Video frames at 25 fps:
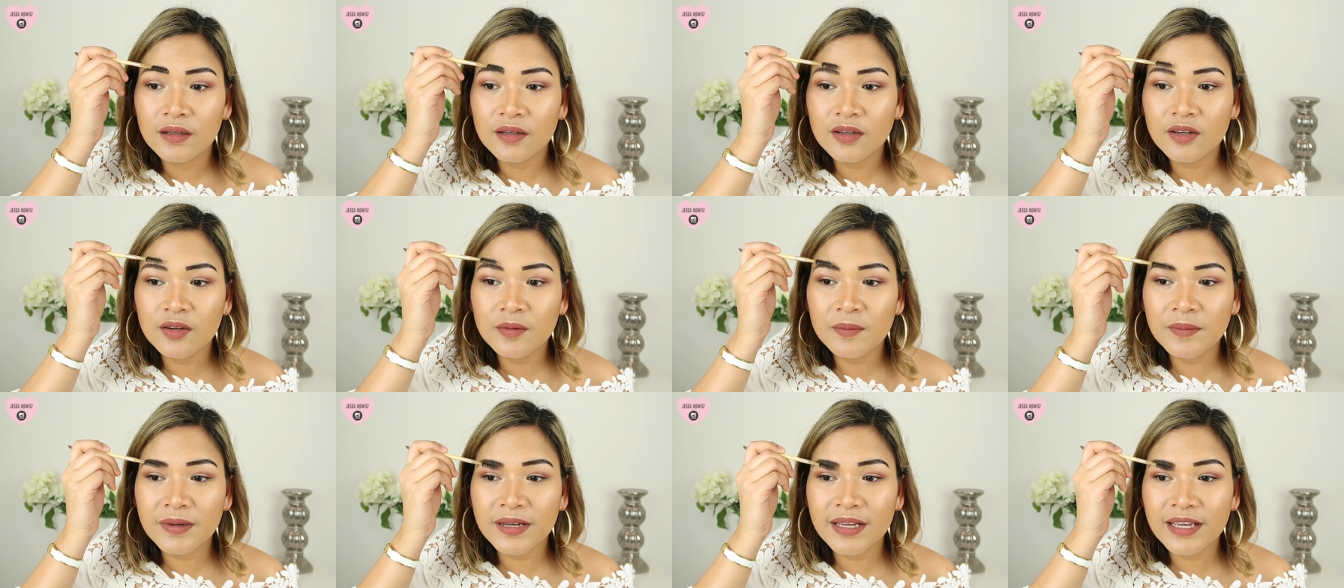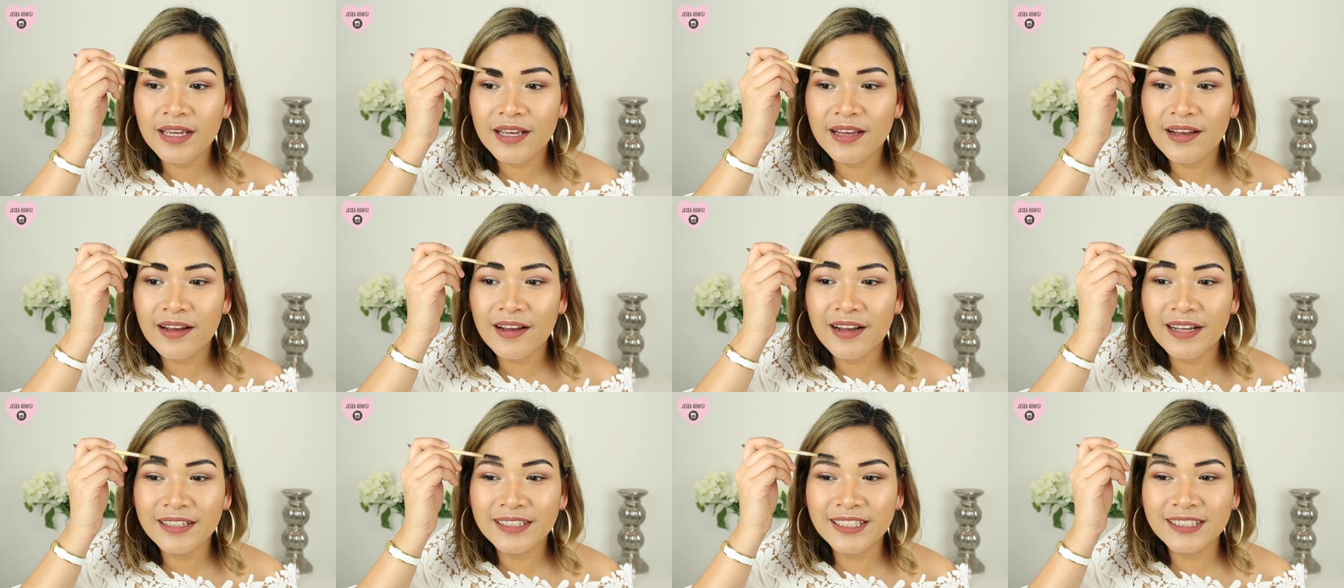Oh my
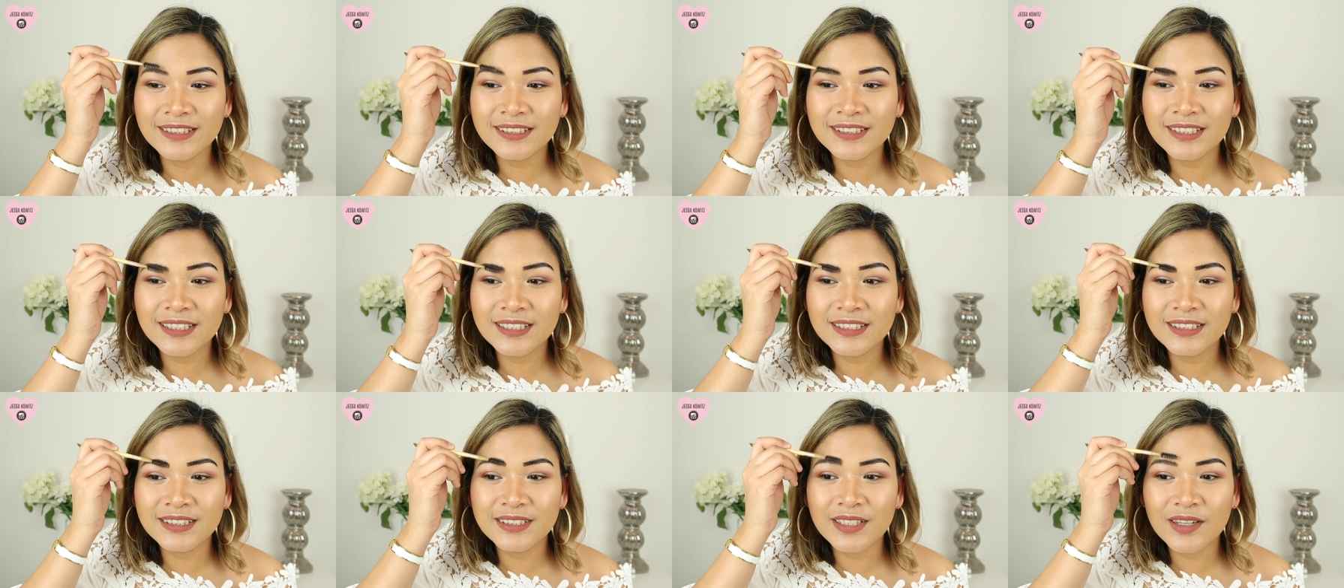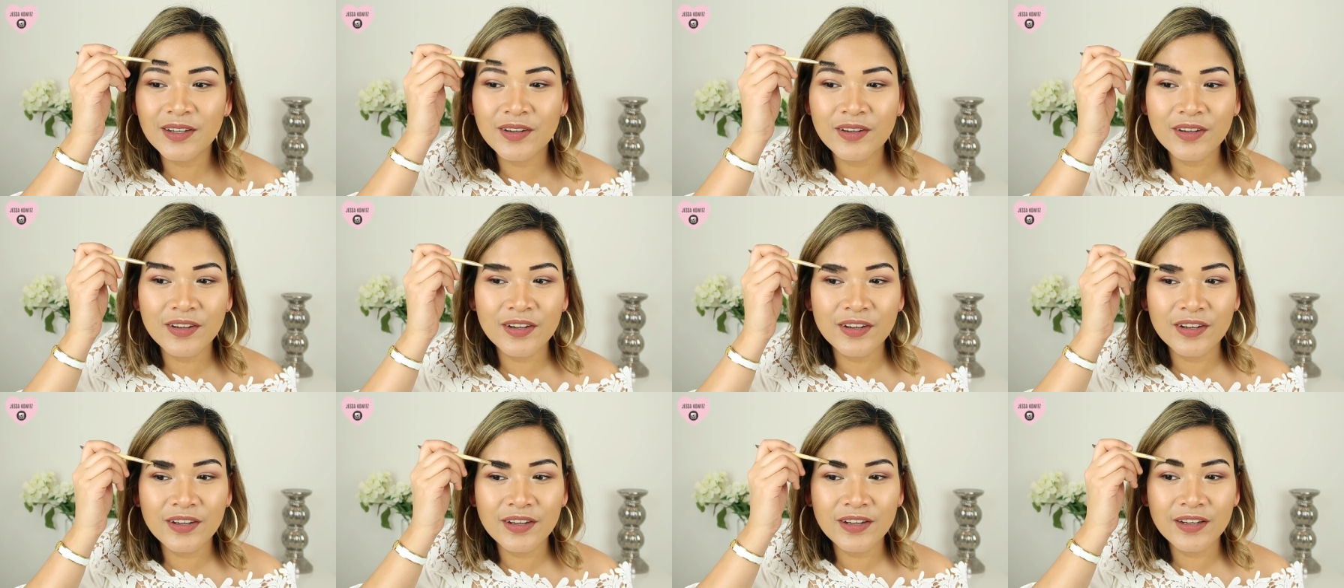god, this is so
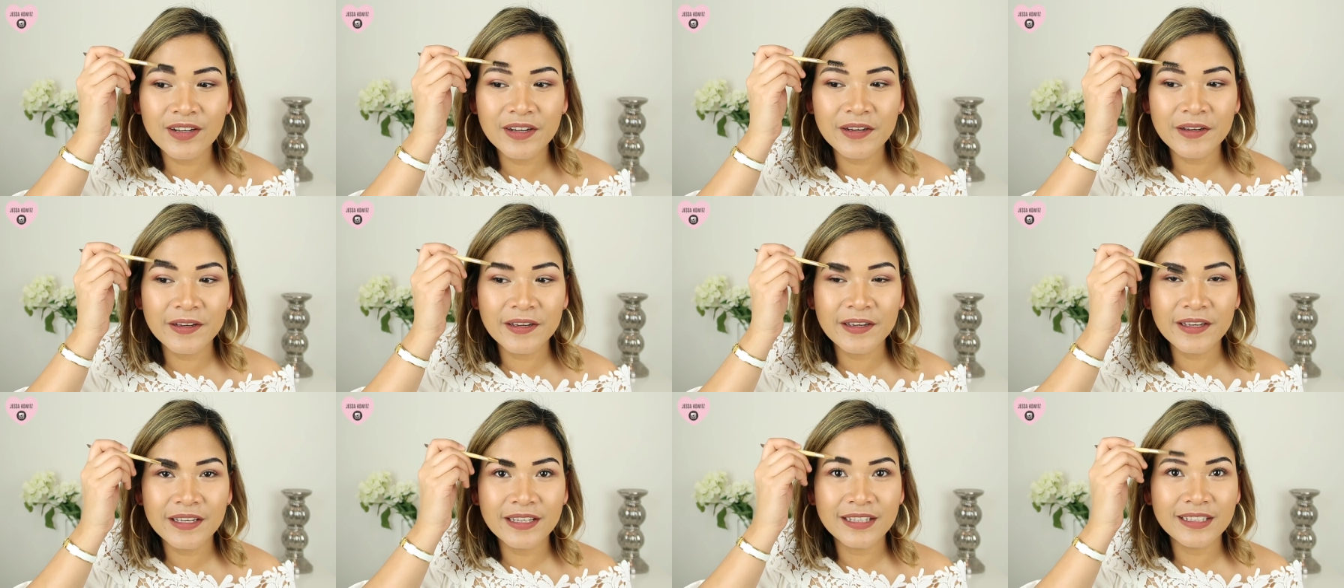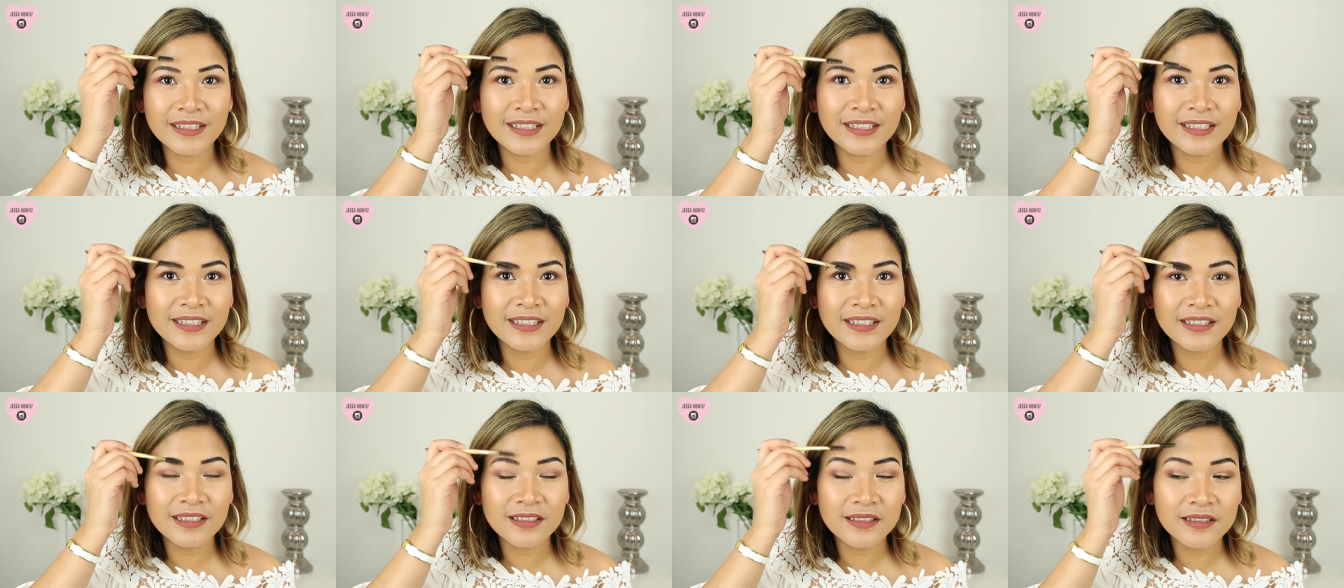good!
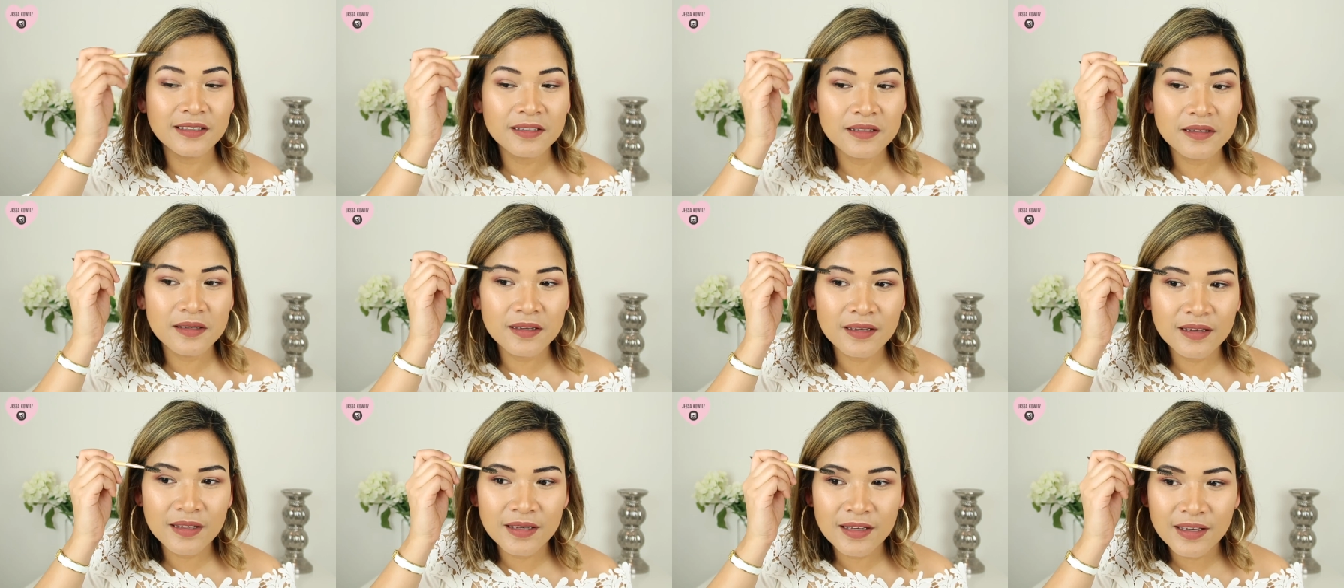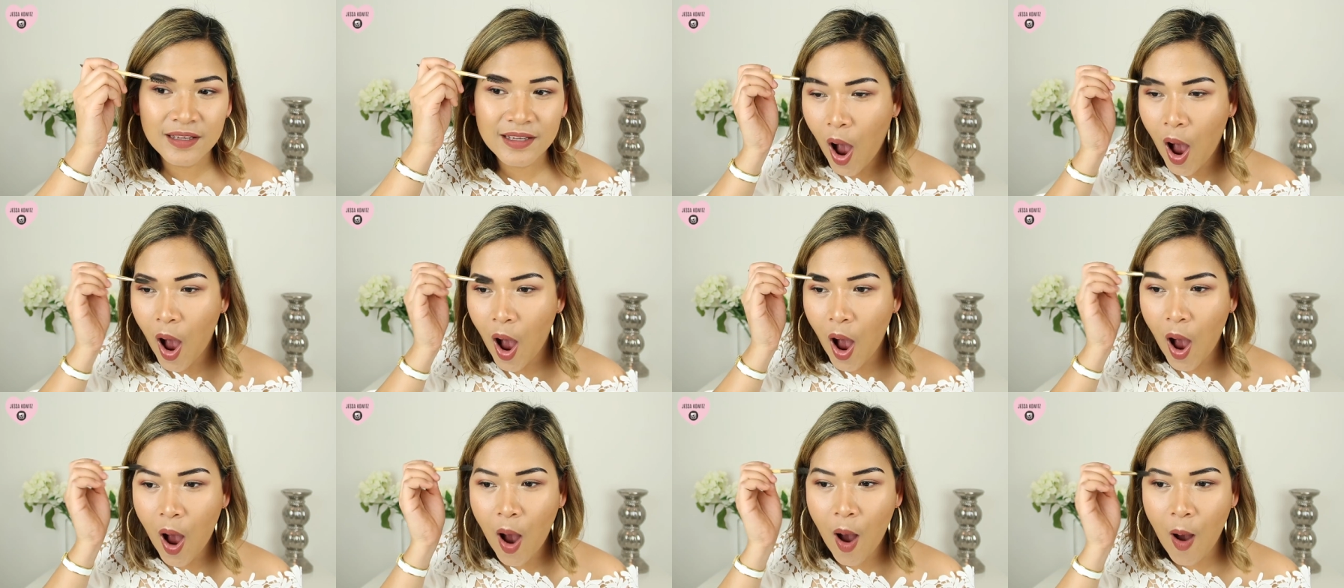
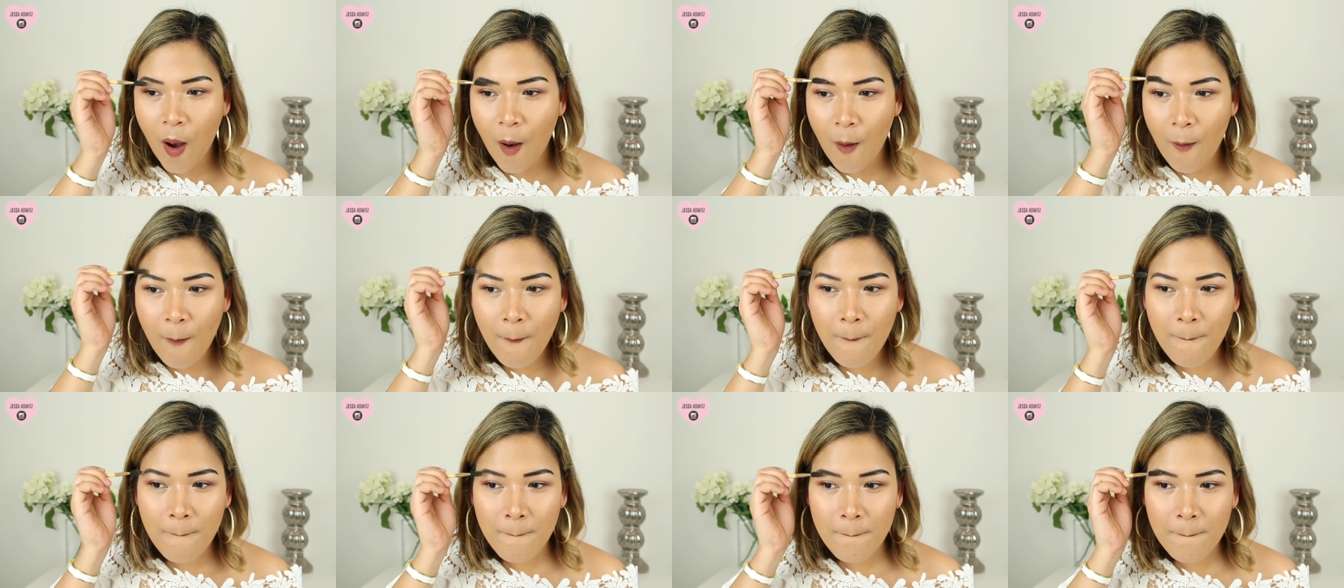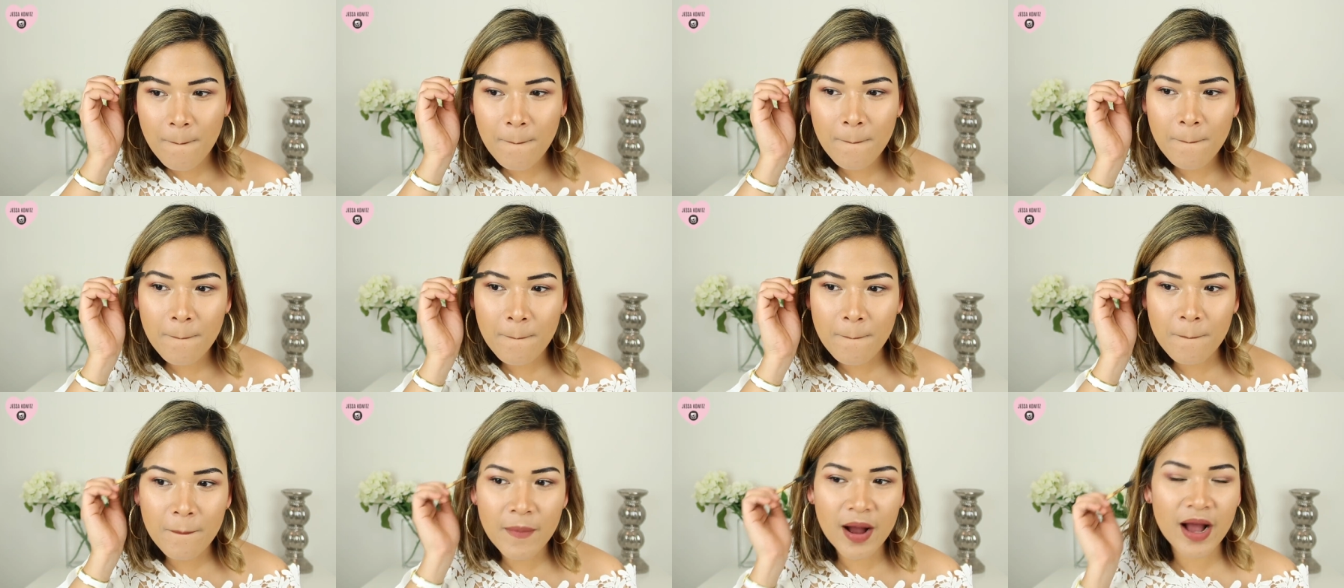Oh
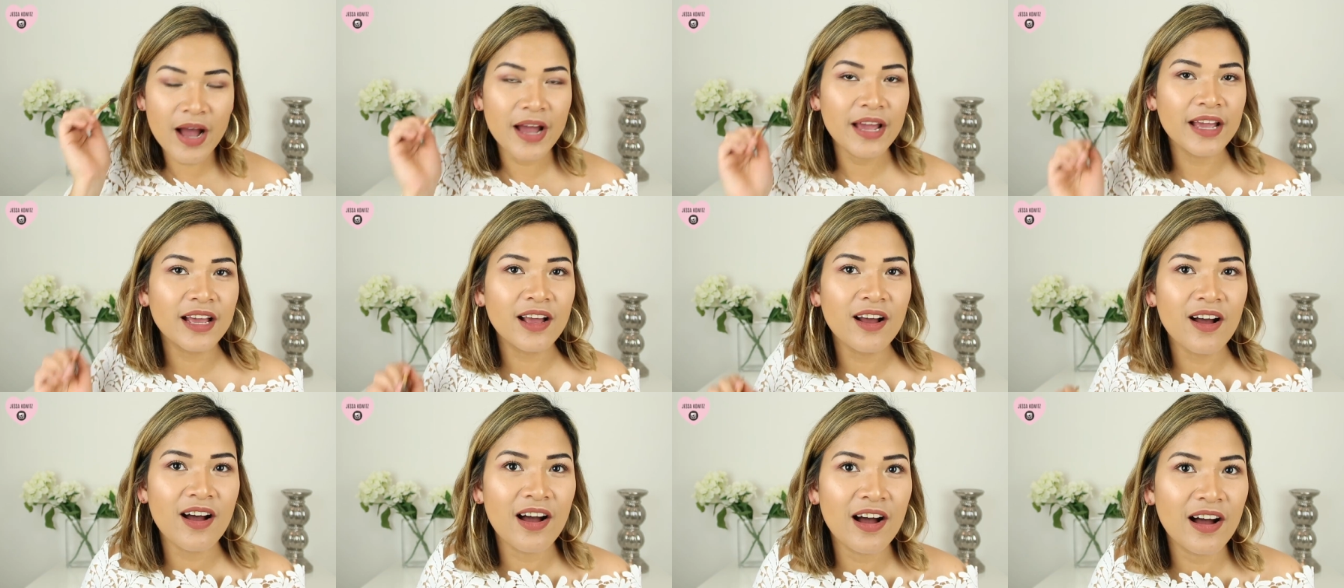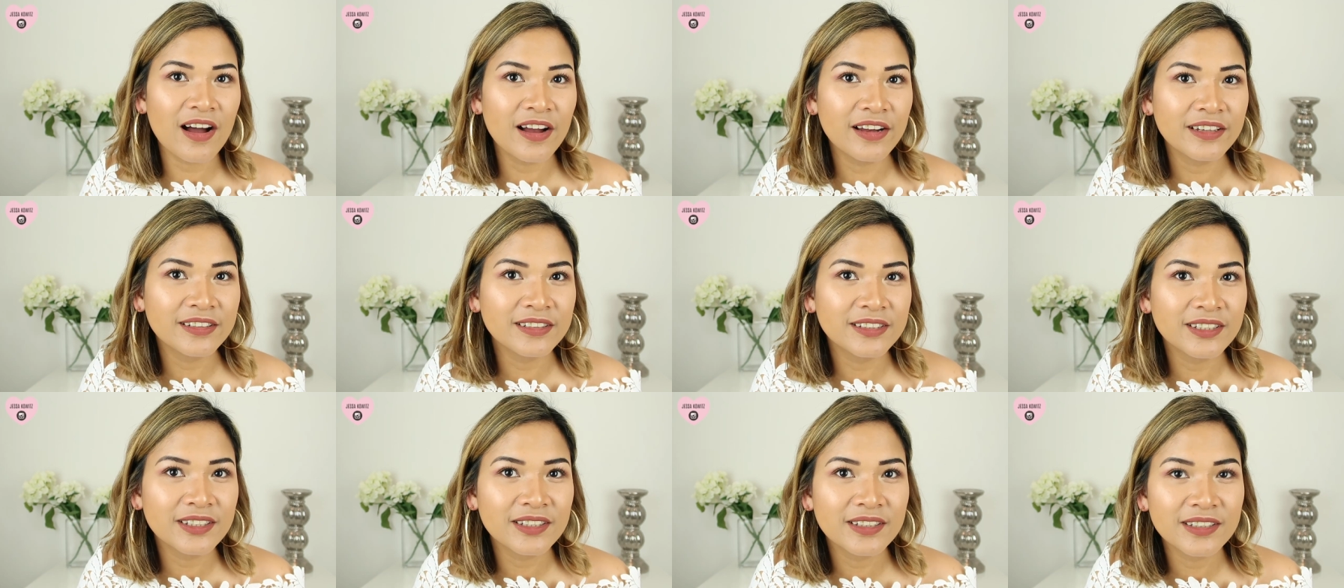my
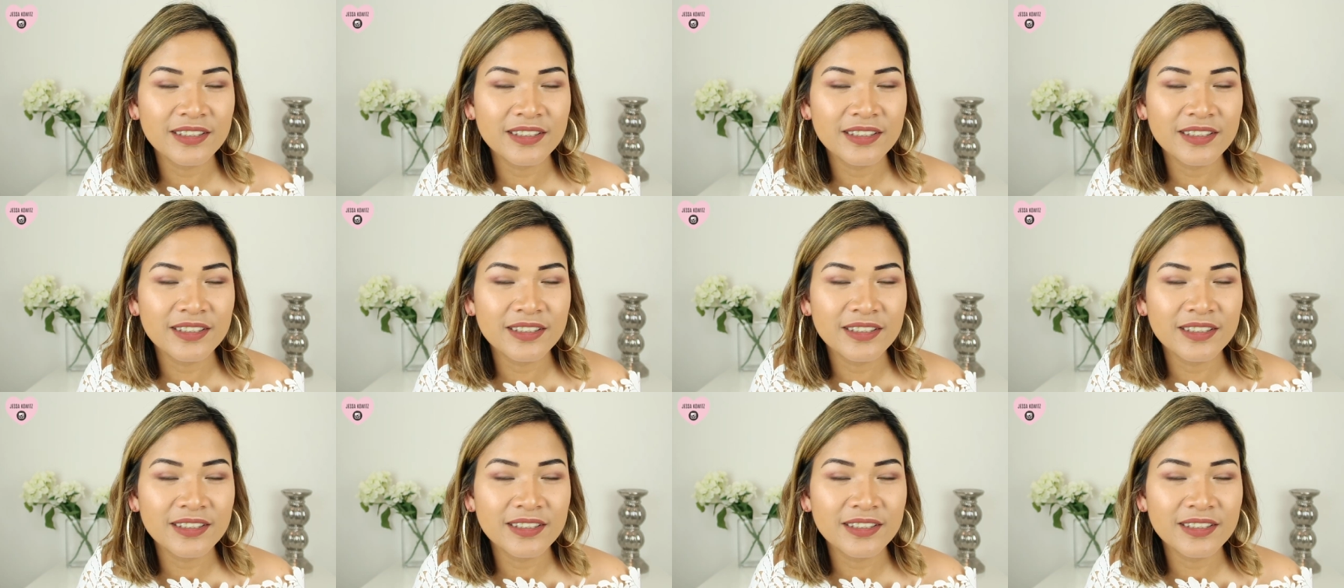god.